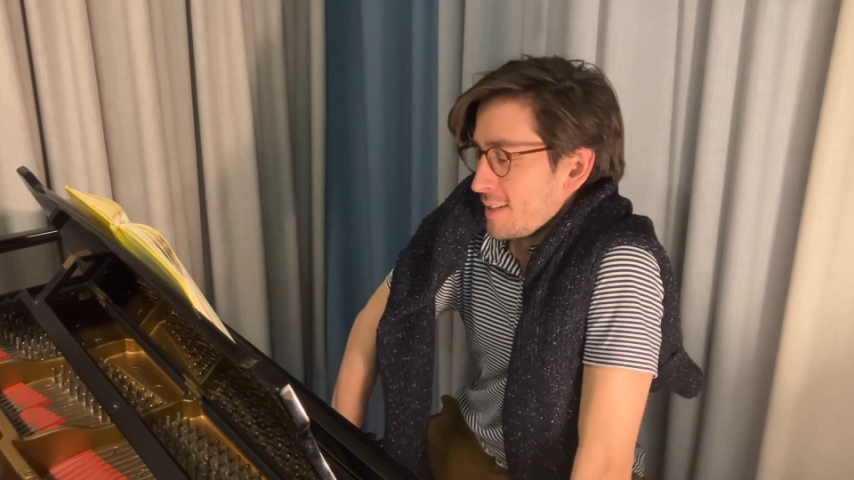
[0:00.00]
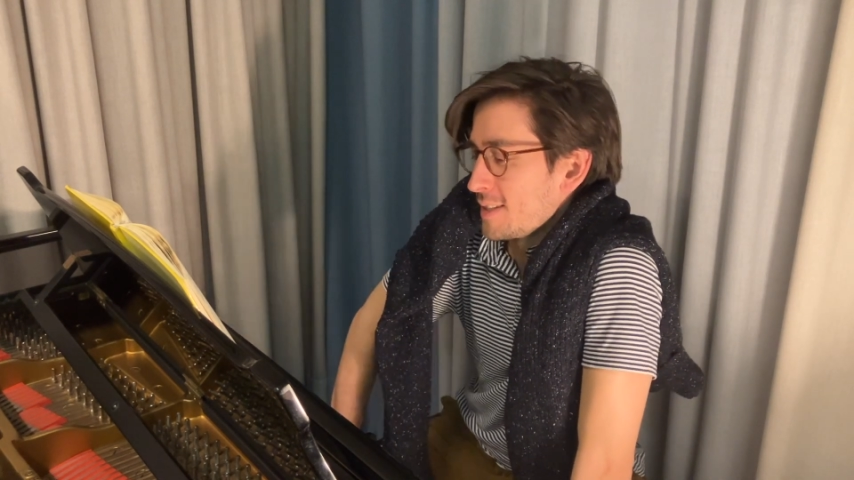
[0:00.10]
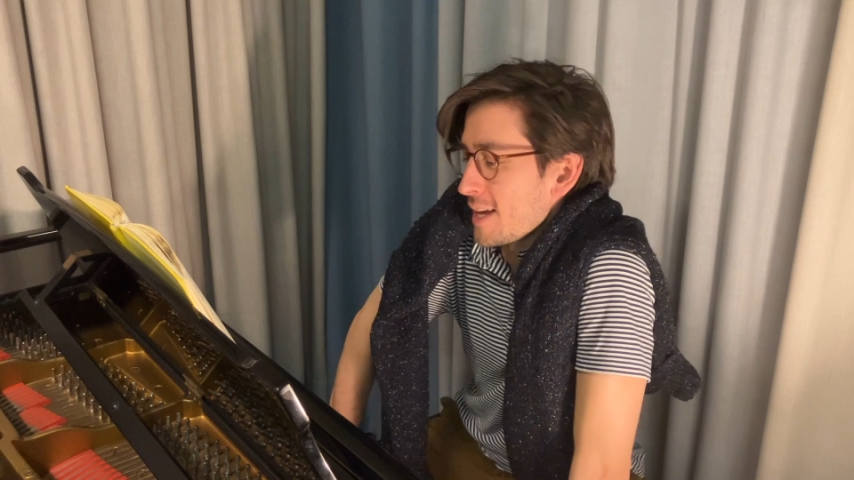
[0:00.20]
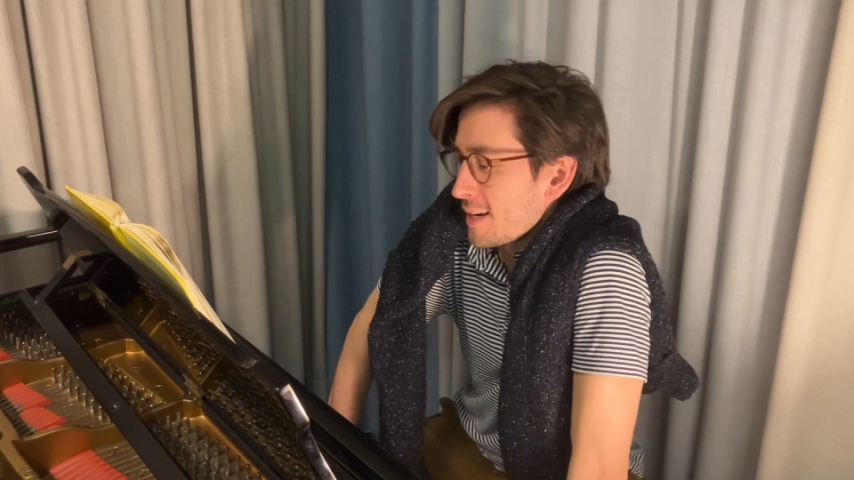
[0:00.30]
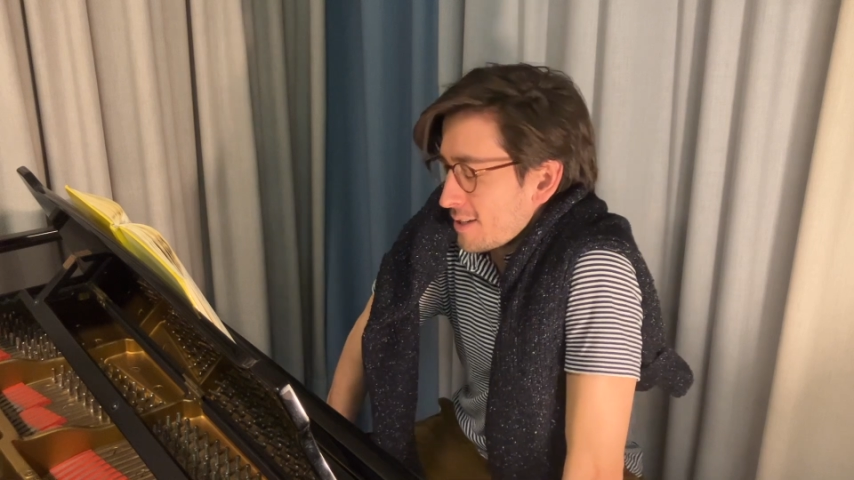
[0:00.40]

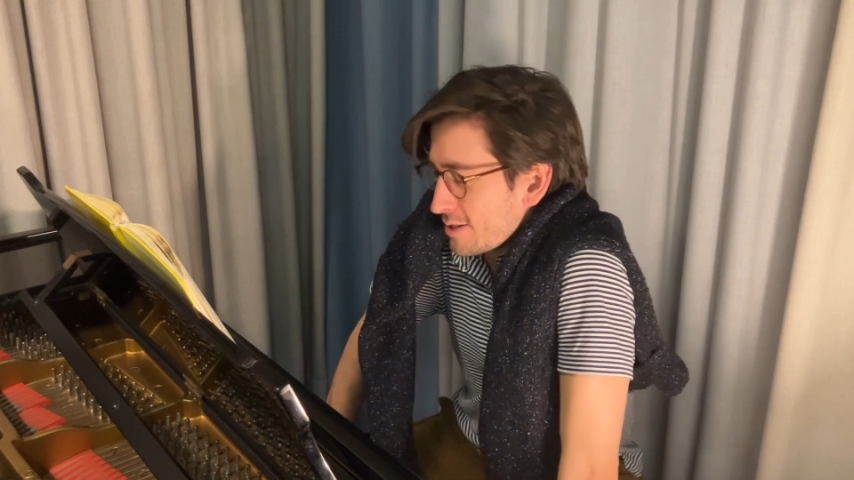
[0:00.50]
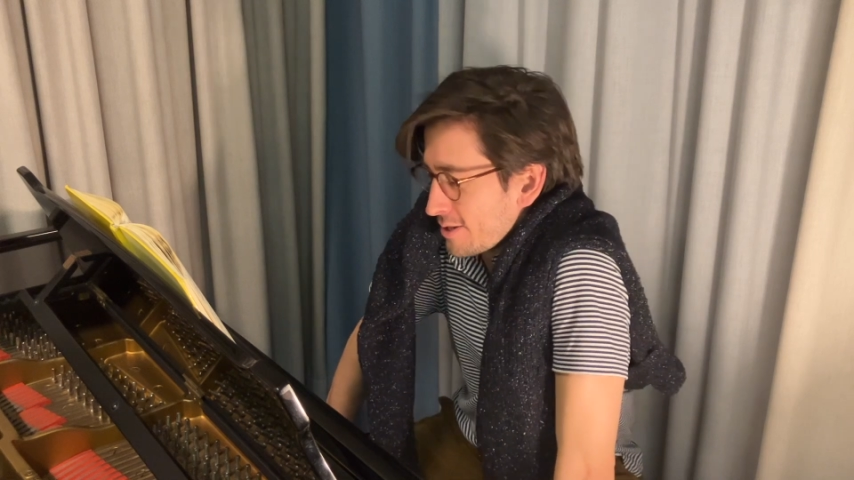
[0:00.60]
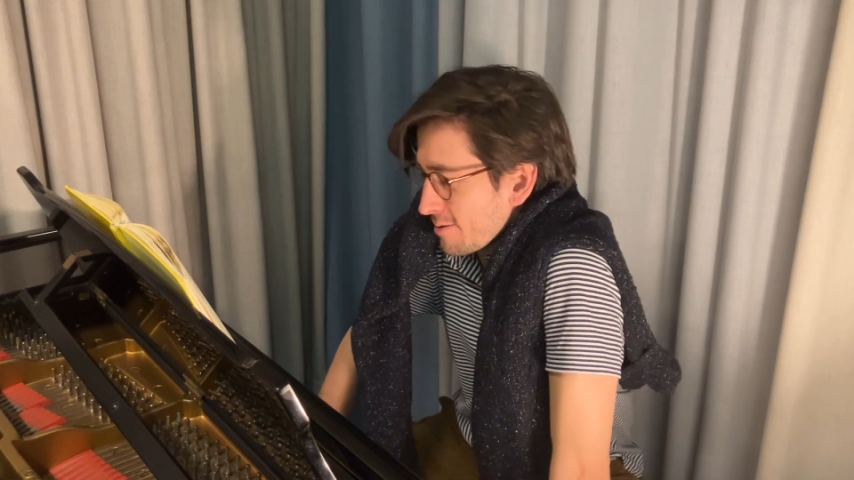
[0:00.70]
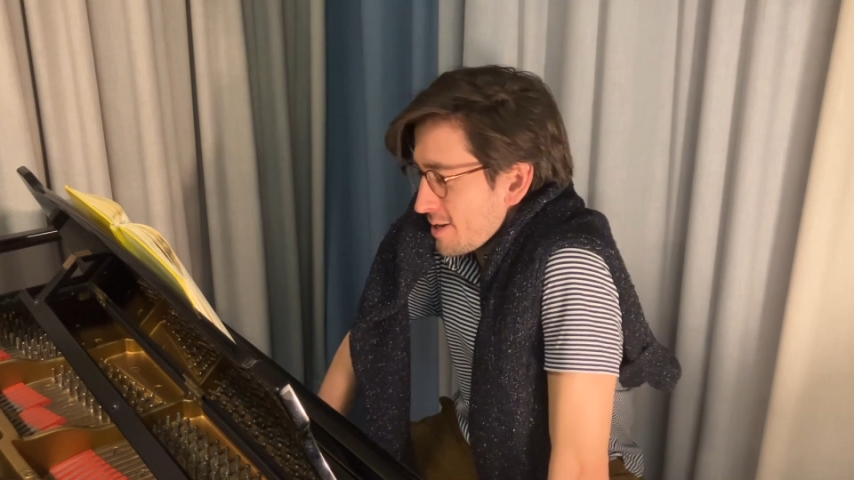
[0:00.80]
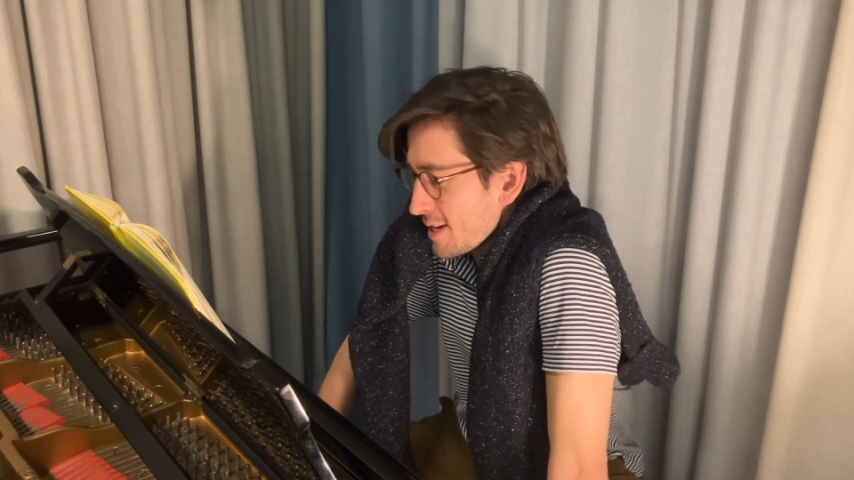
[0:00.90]
dead
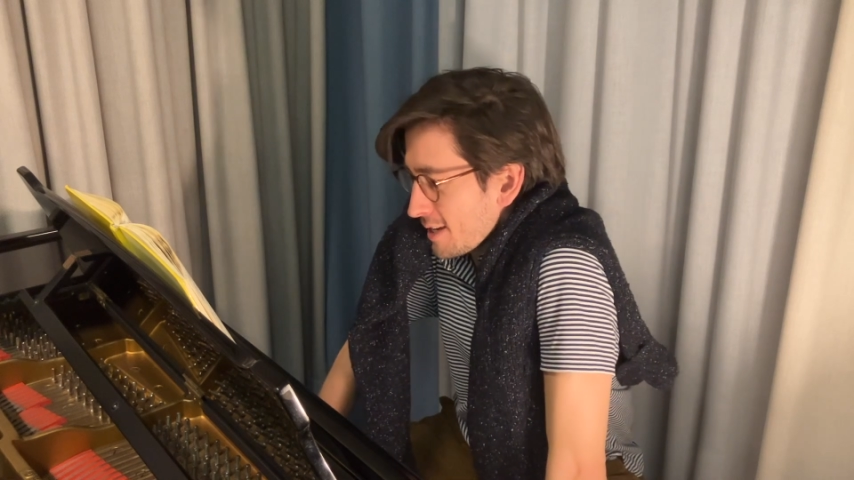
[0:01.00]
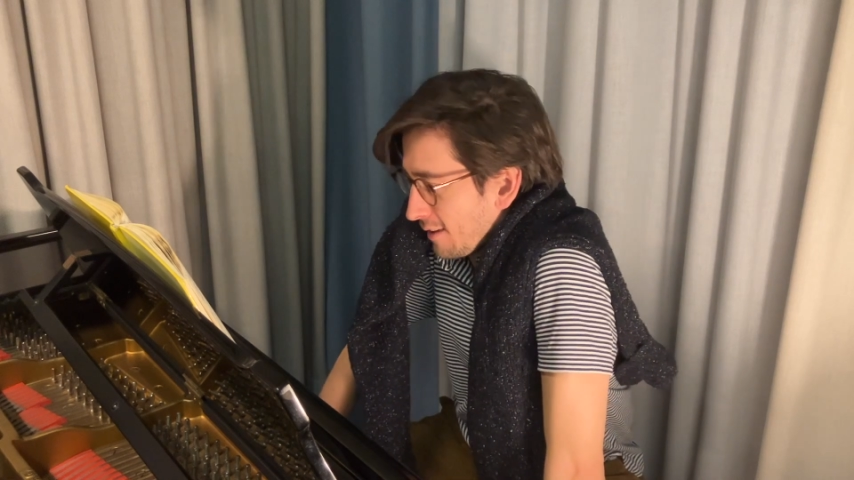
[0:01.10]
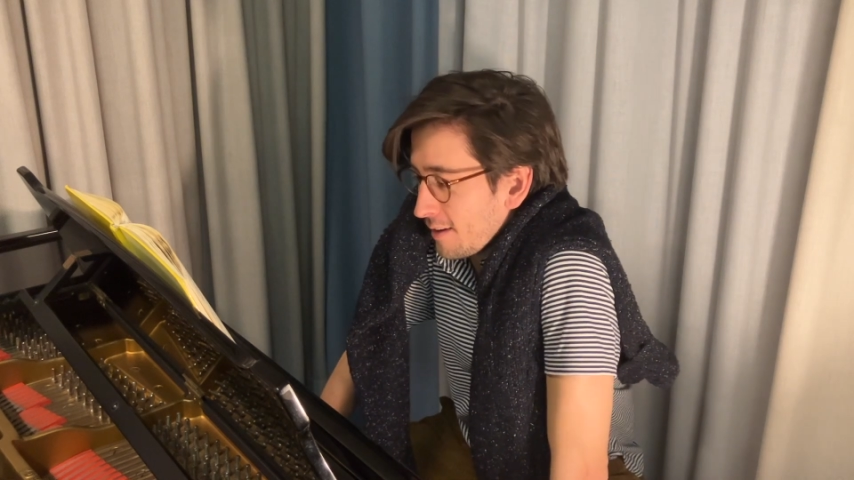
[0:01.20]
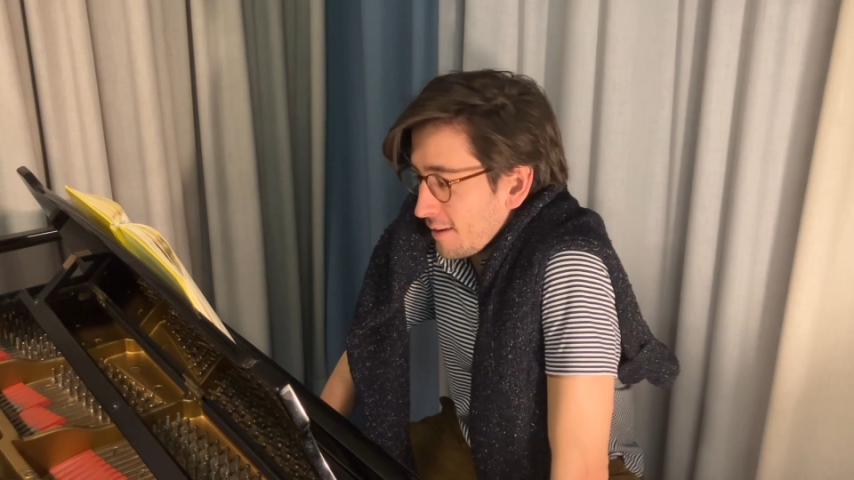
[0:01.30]
tree,